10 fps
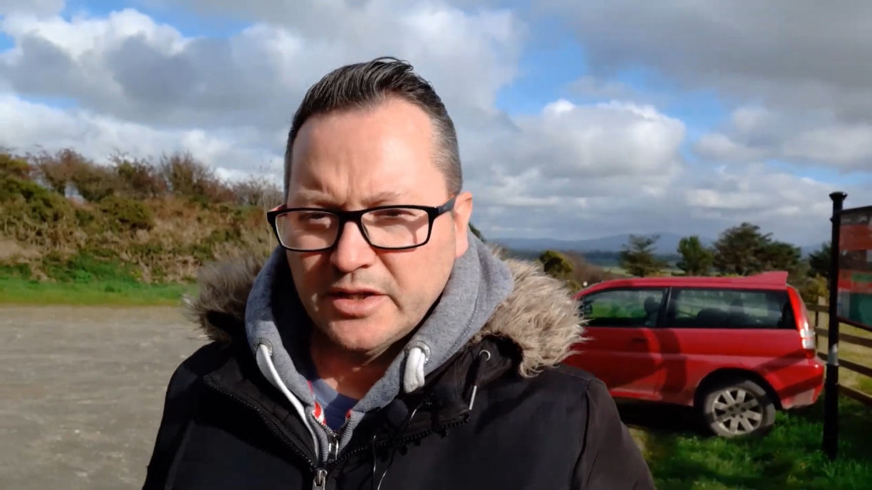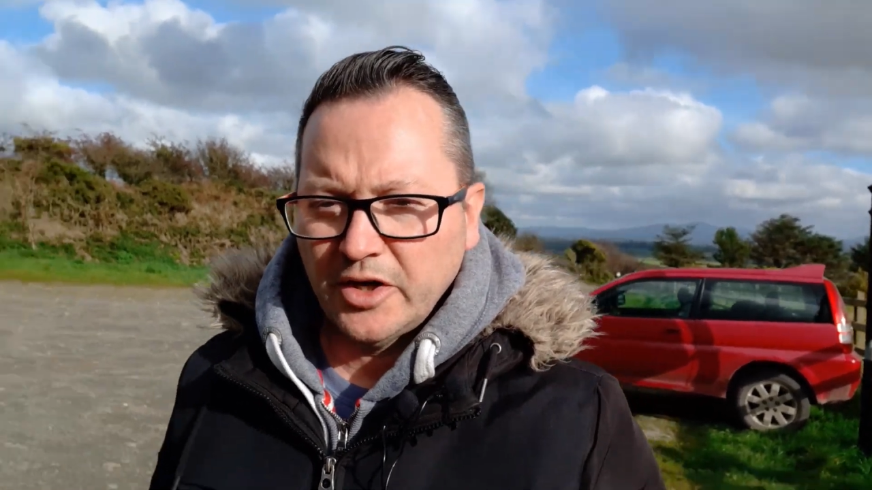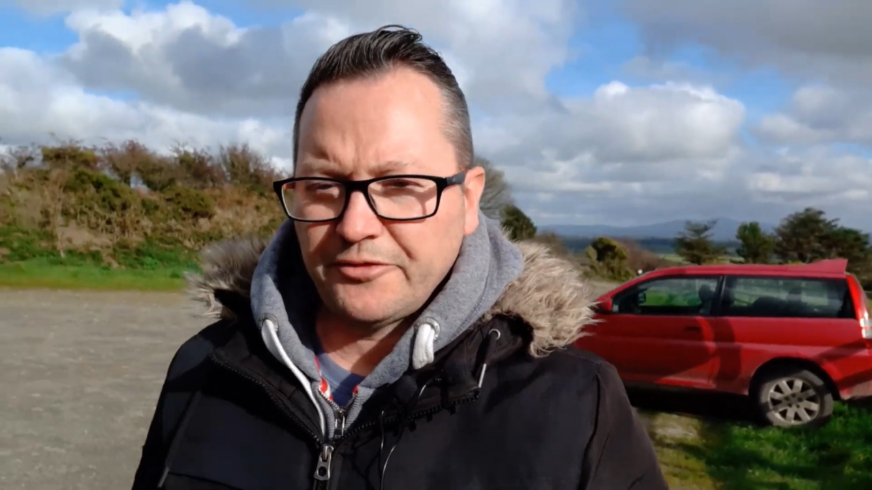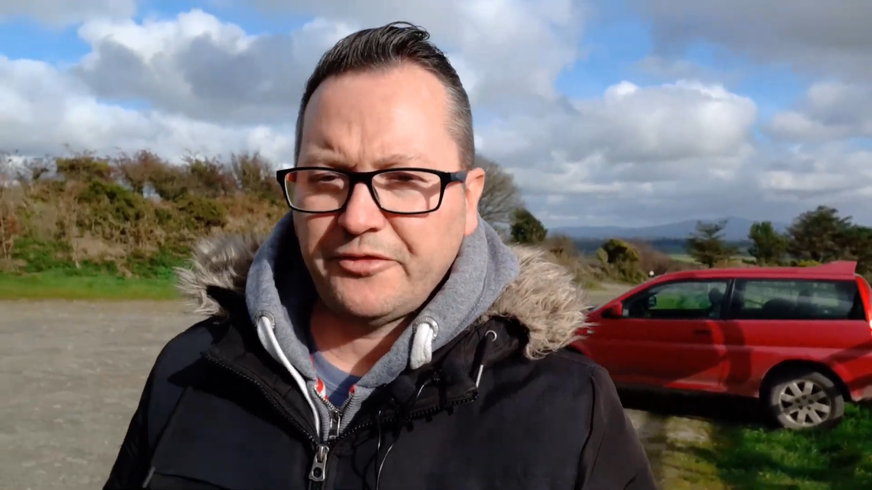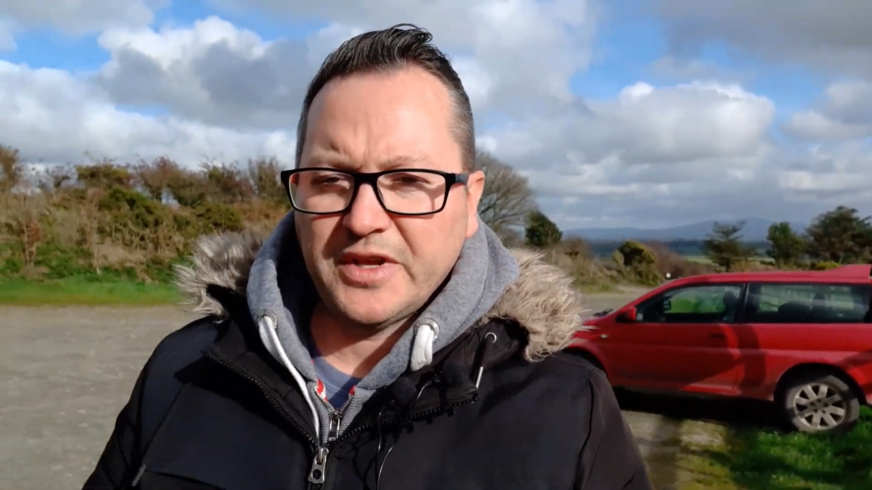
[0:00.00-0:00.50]

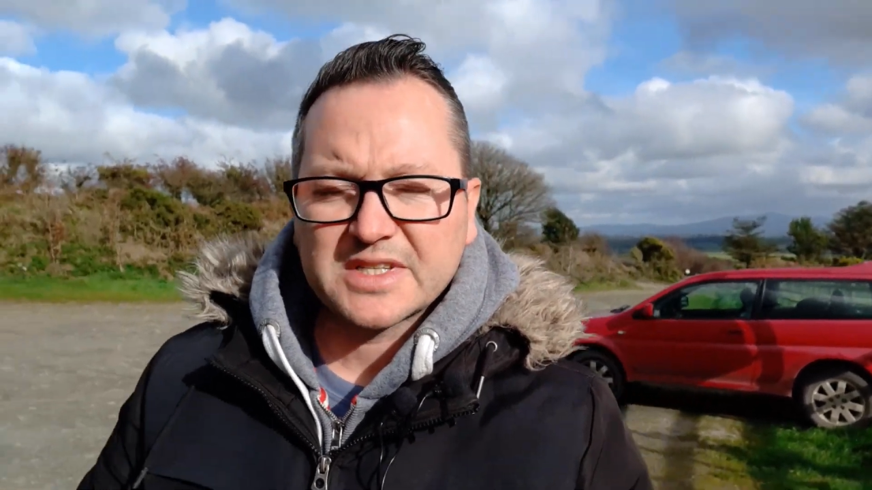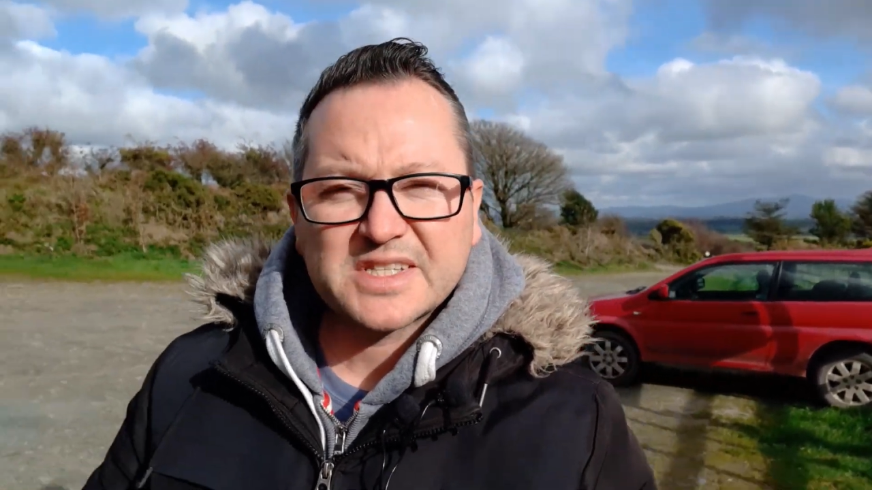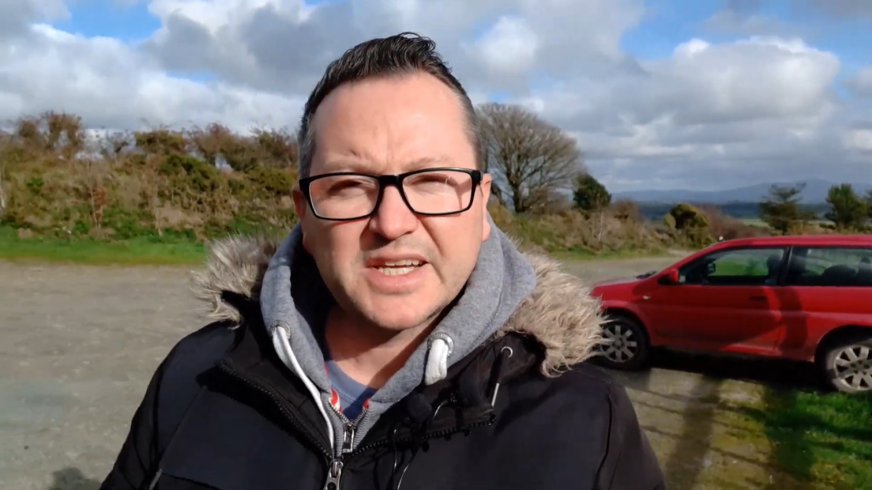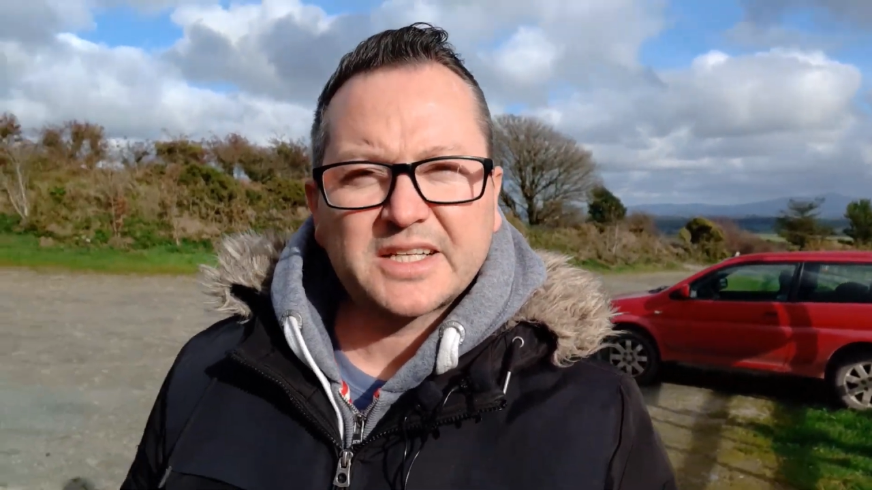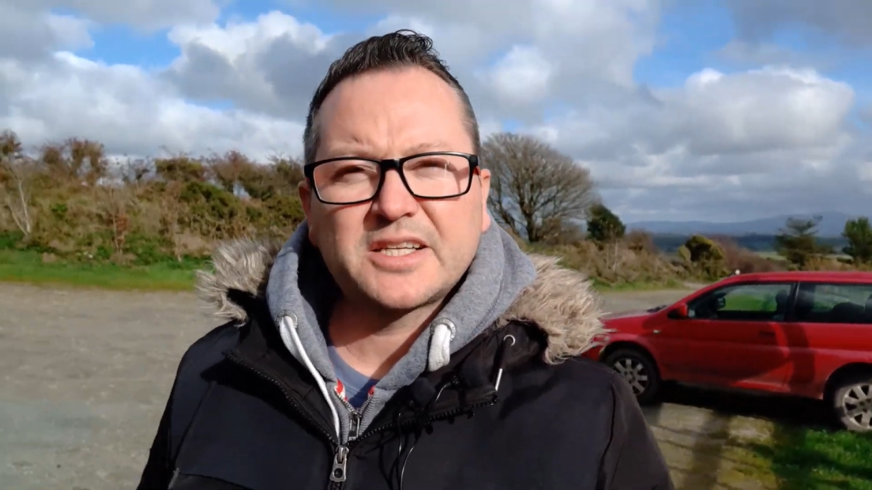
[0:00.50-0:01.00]
I'd feel
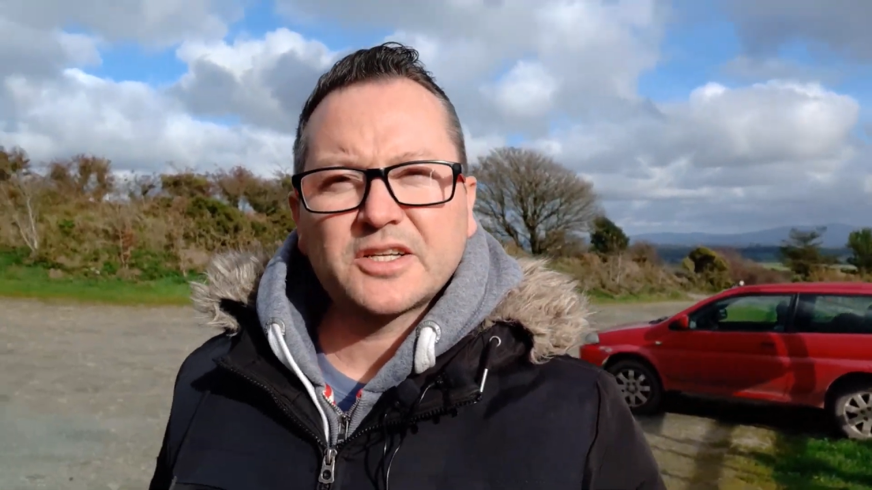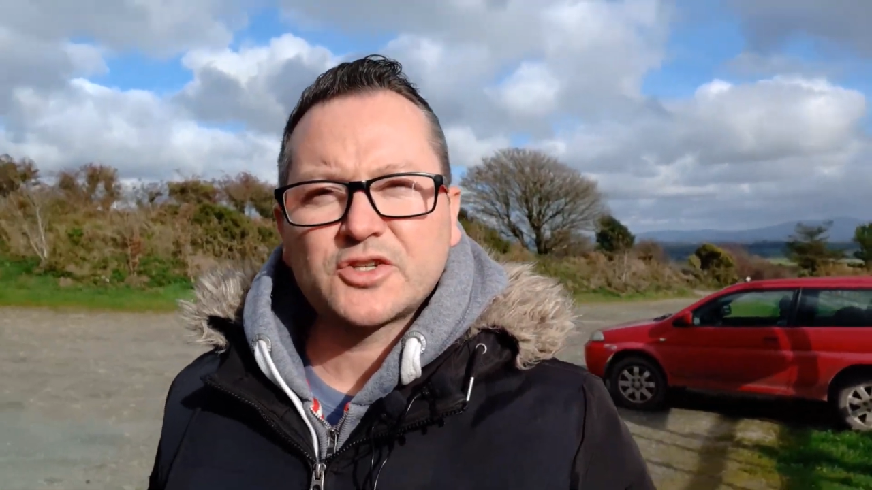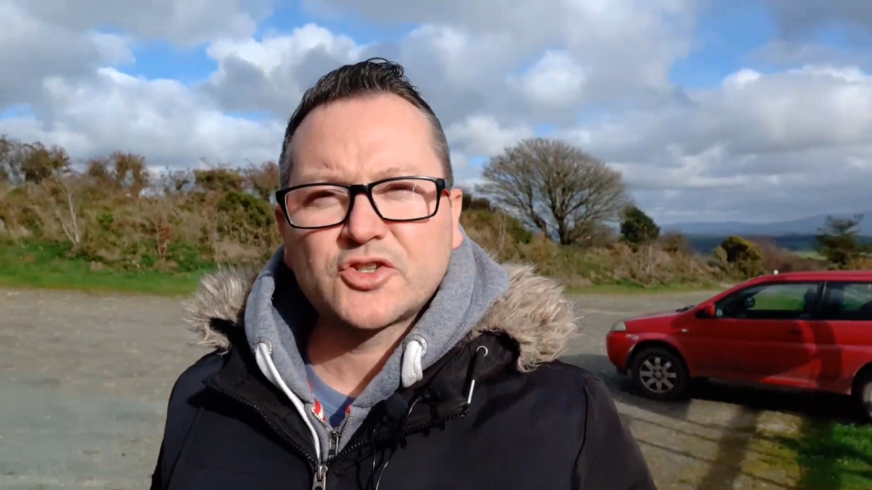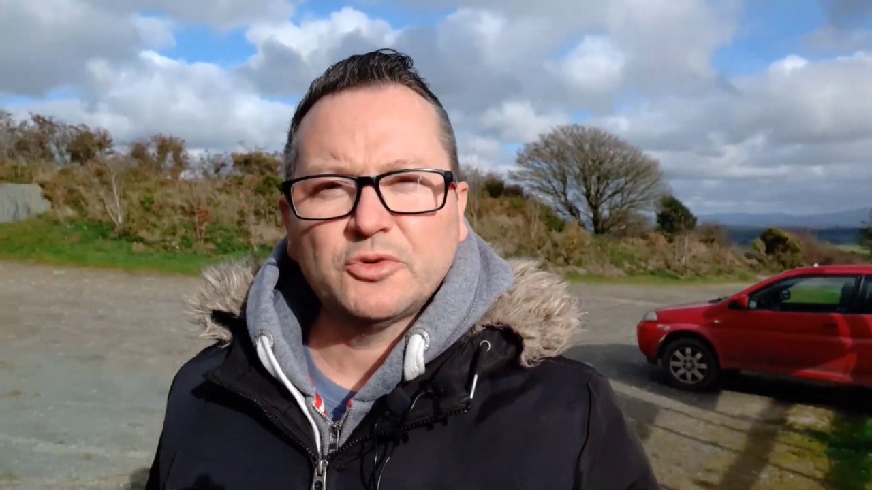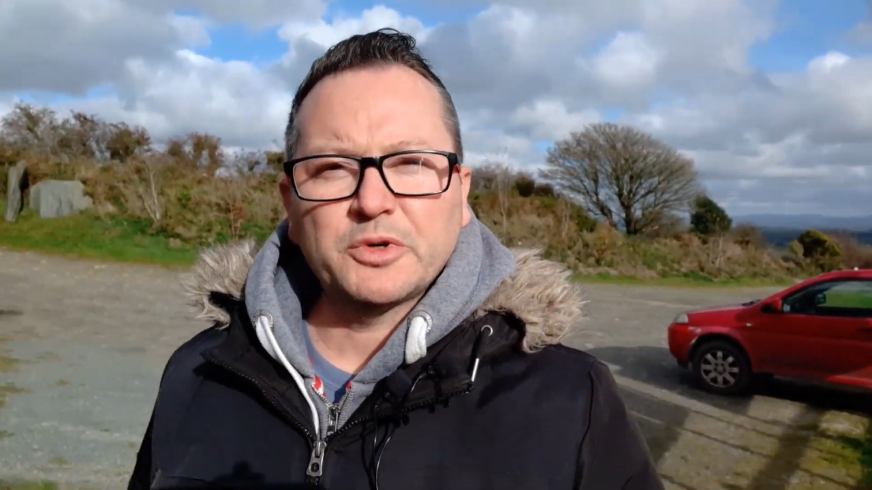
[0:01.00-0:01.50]
sick to the
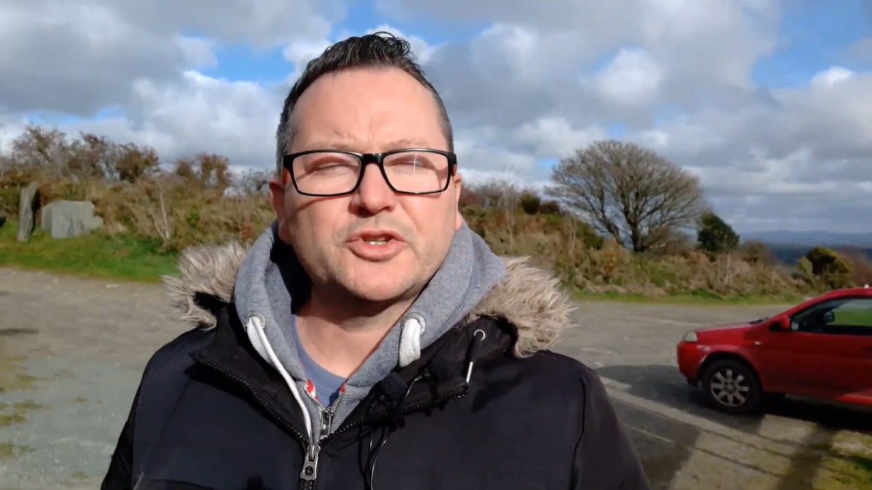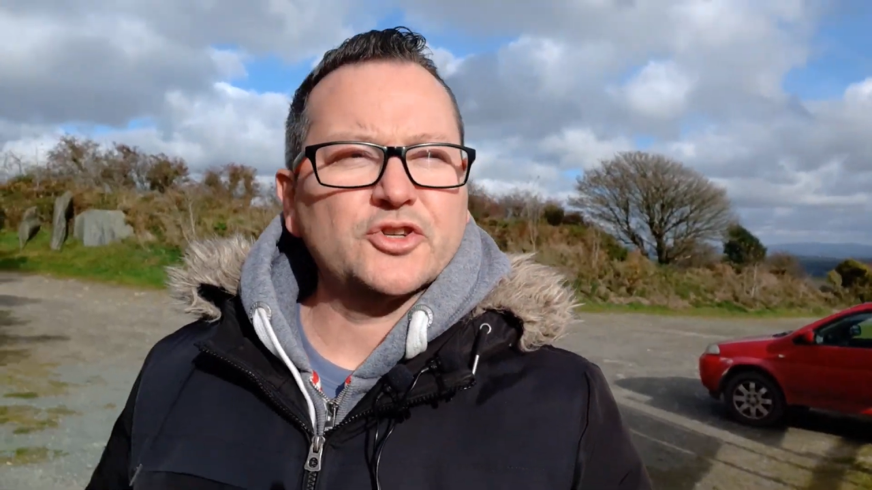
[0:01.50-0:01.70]
stomach